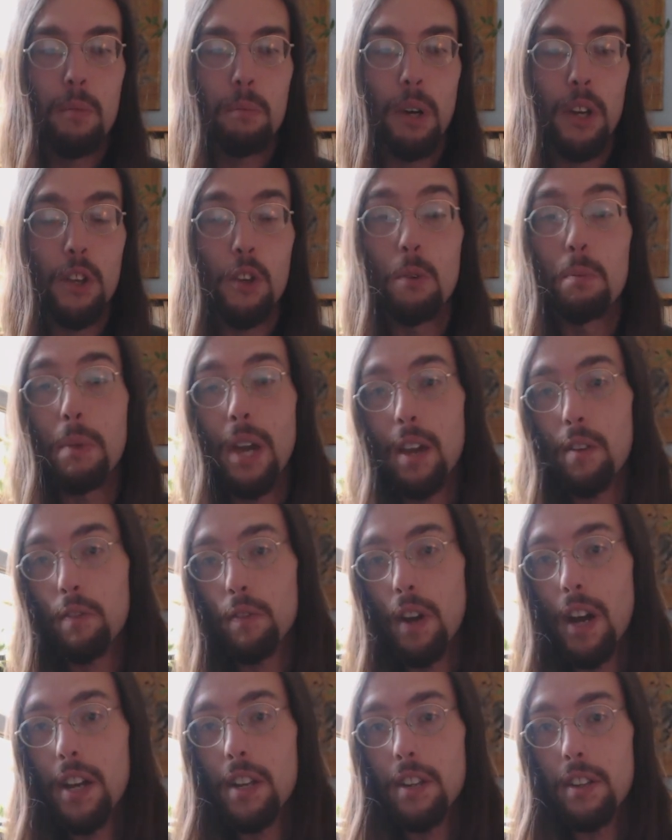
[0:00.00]
But you may
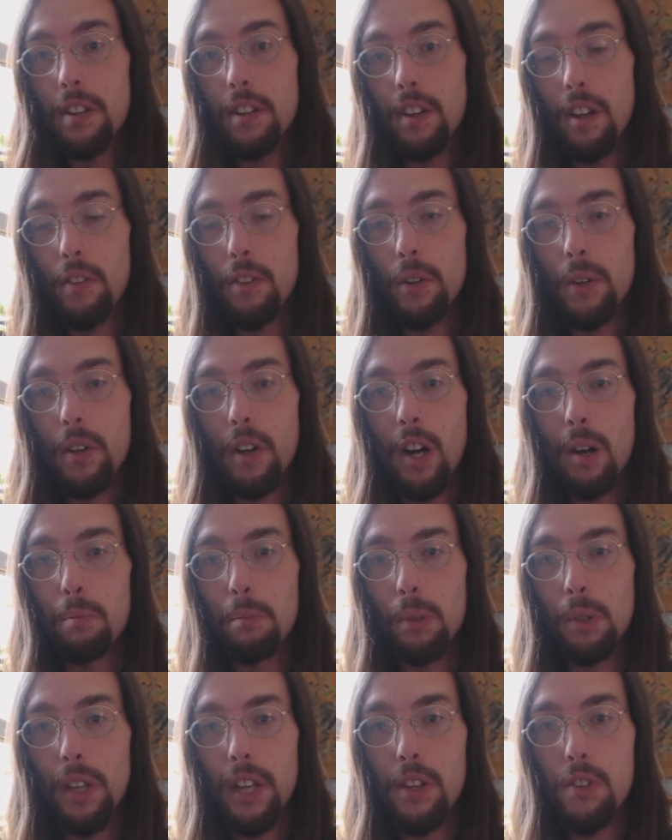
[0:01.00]
find it in other
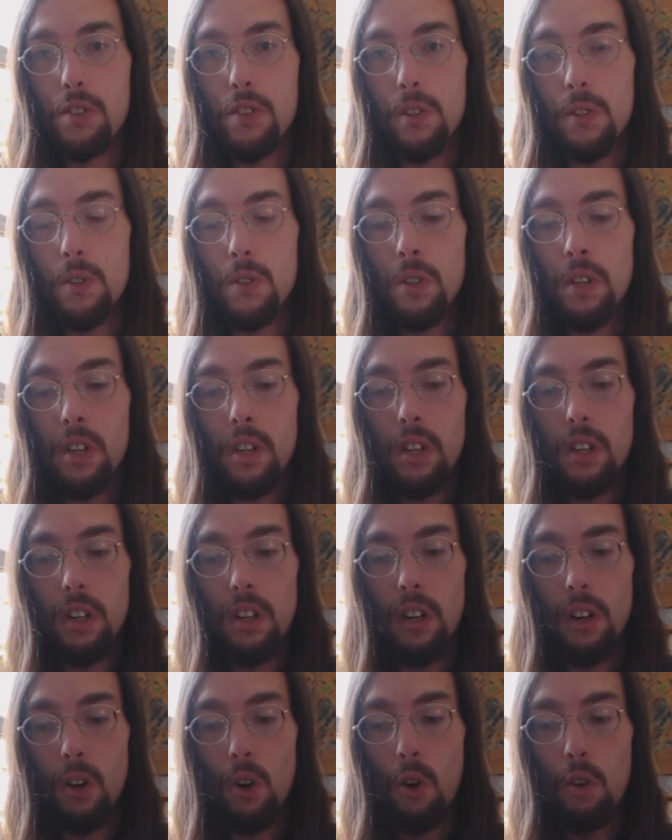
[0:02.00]
compilations
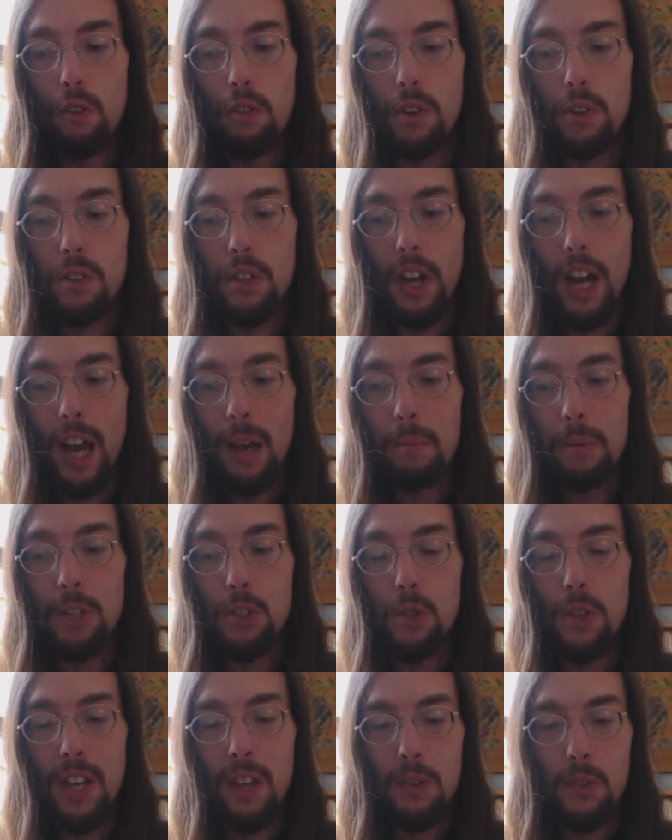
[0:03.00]
uh, over time.
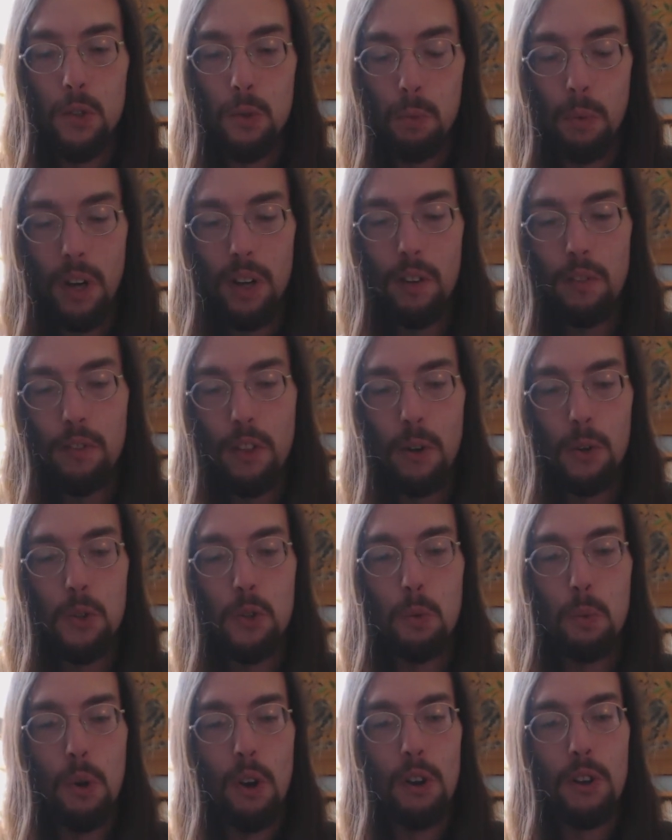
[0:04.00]
It's, it's one of
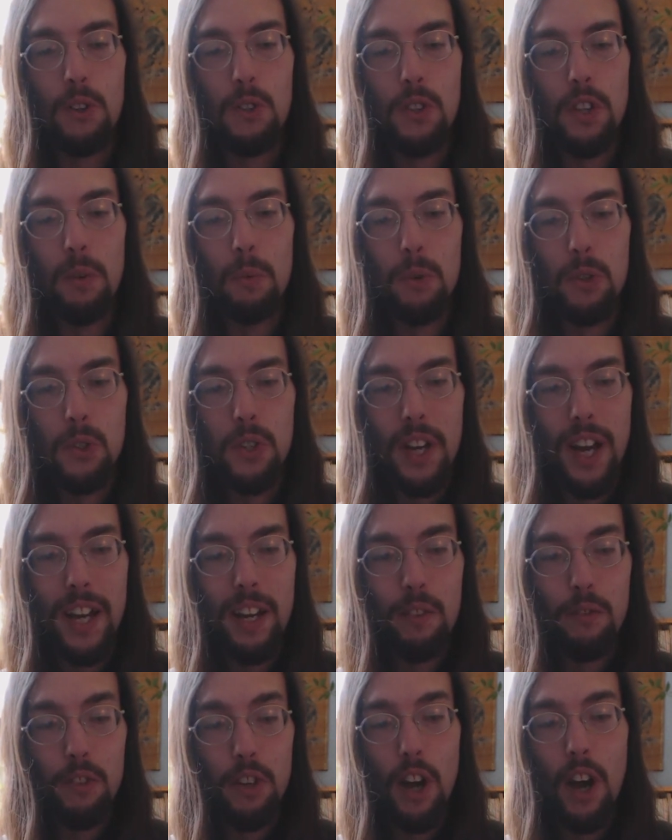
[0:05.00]
those works that was
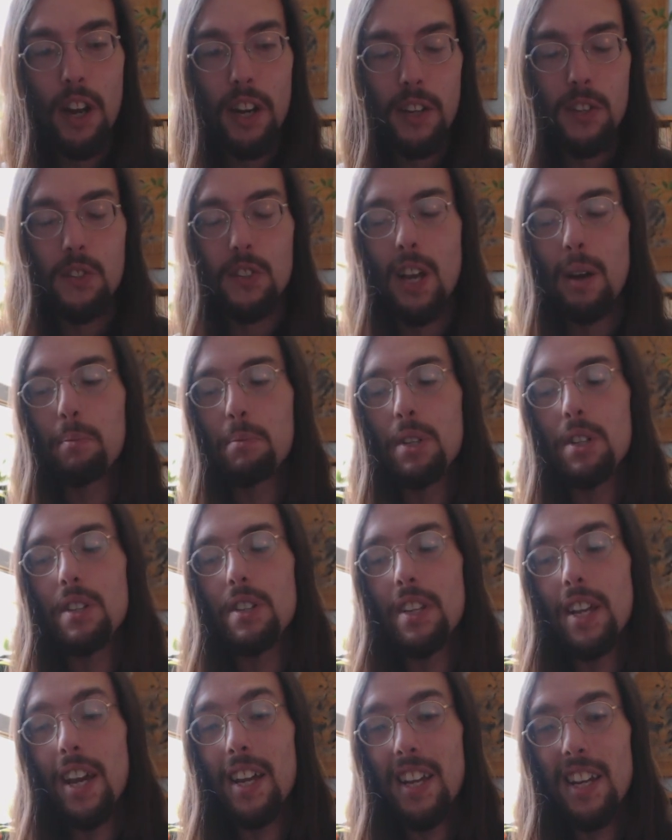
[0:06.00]
kind of not
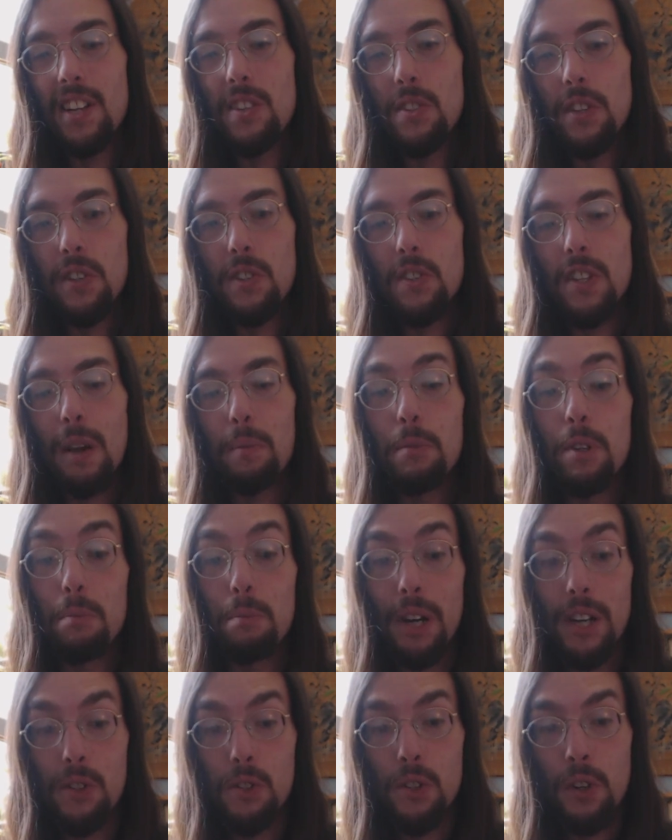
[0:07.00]
accepted and yet is
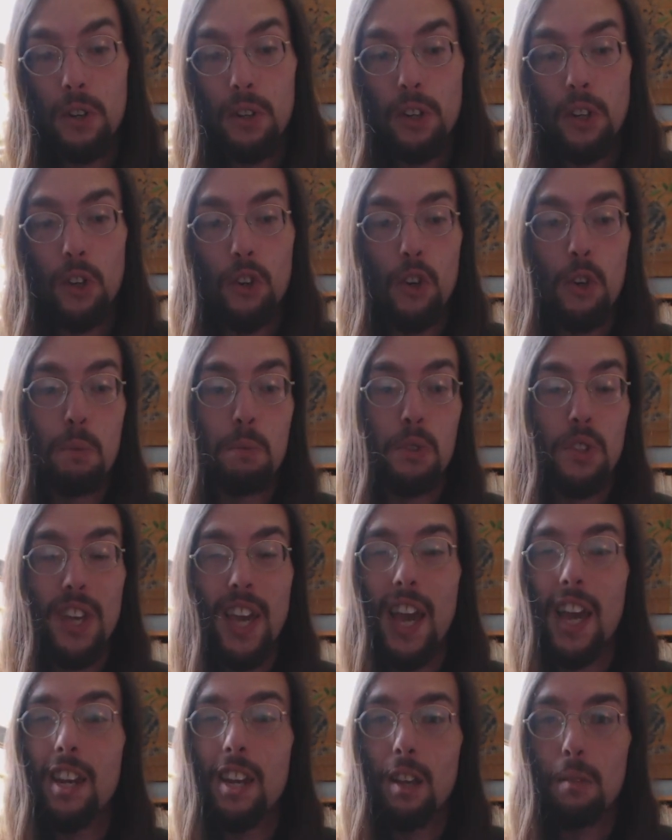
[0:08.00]
accepted by certain groups,
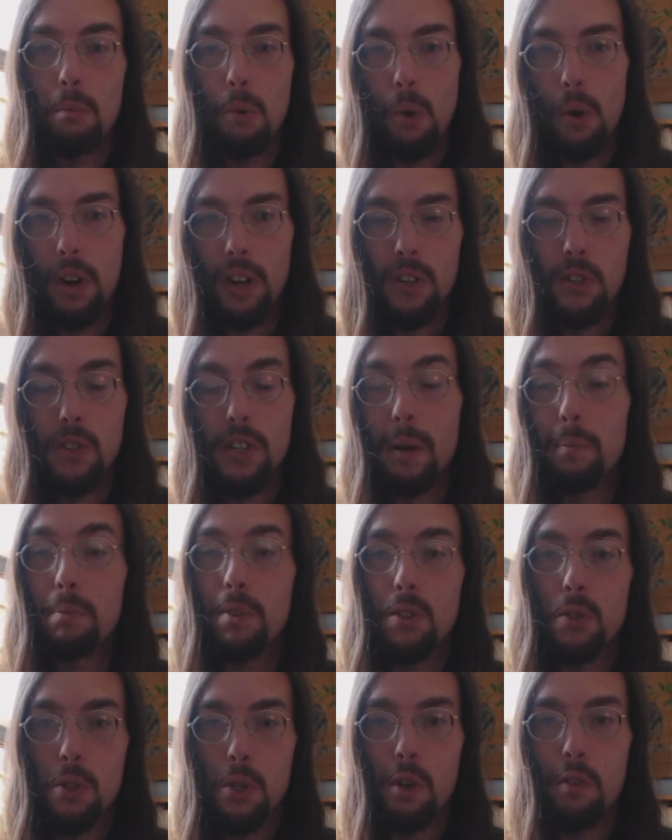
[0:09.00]
gaining more
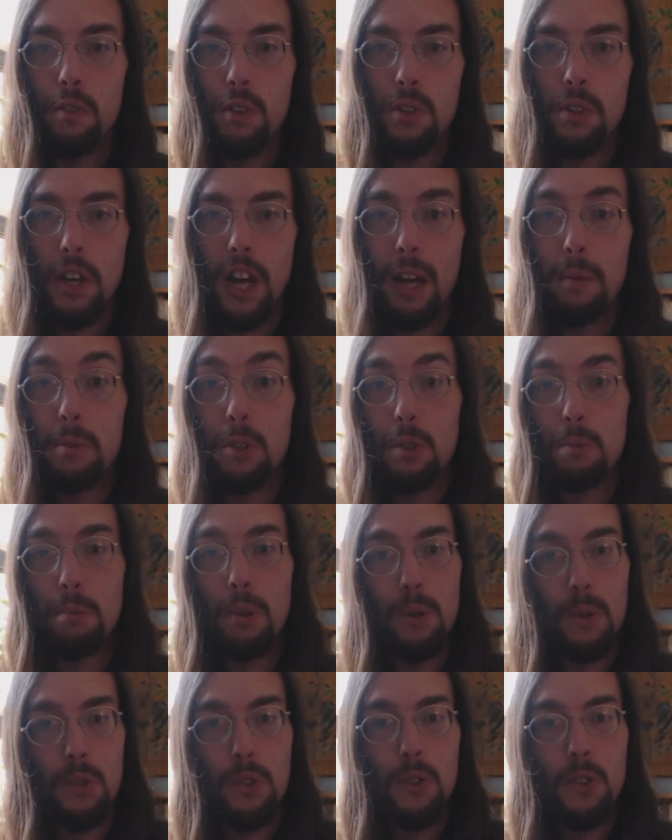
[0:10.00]
acceptance over time as
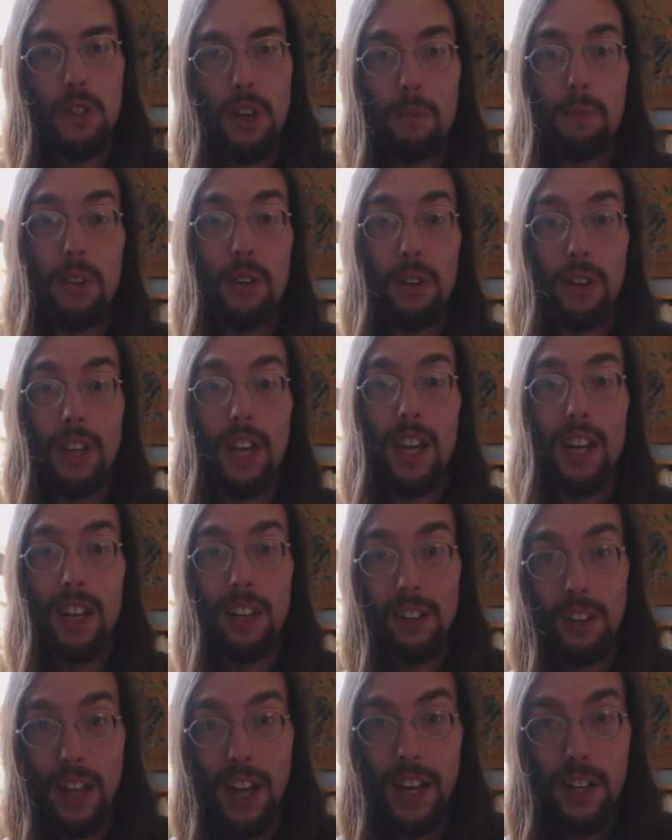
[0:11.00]
opposed to some that are
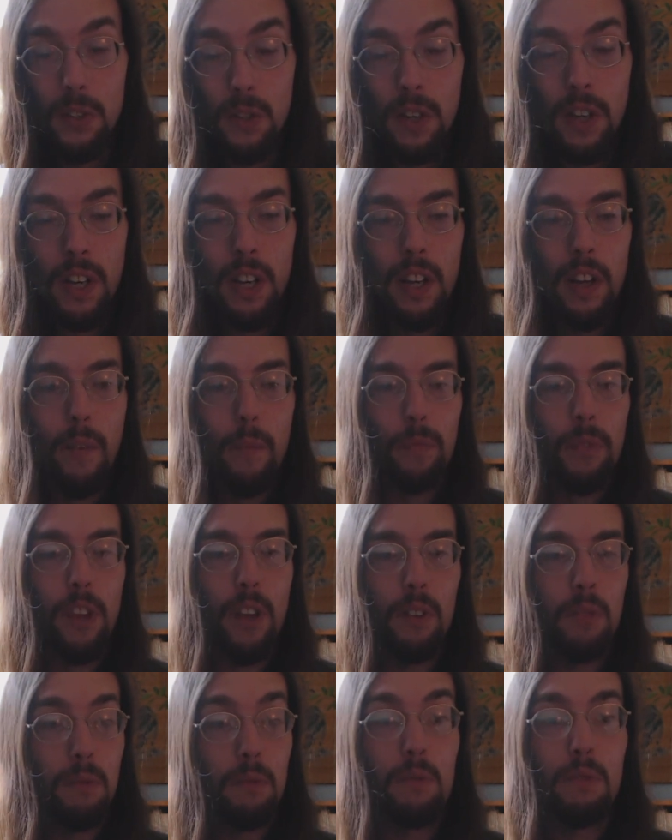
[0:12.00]
gaining less.
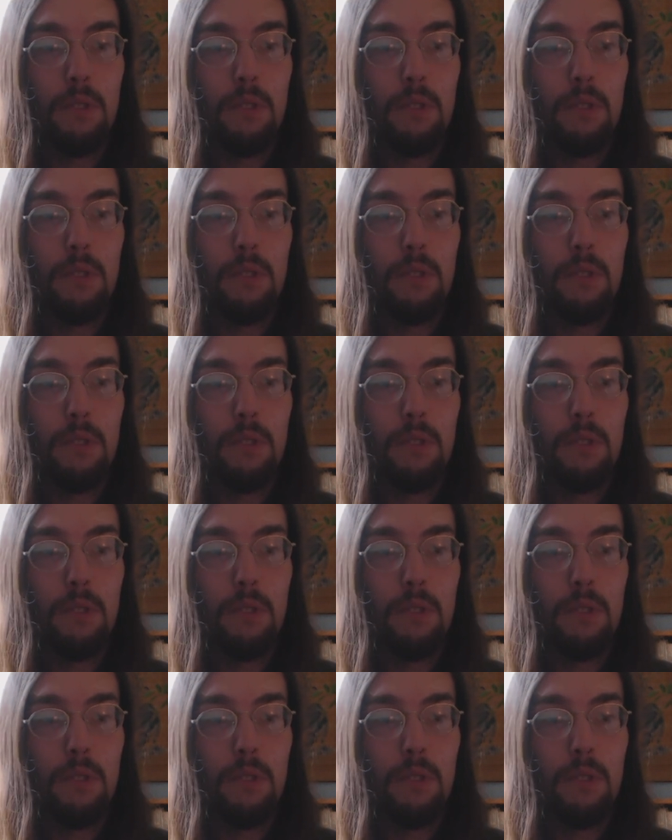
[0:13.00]
Now,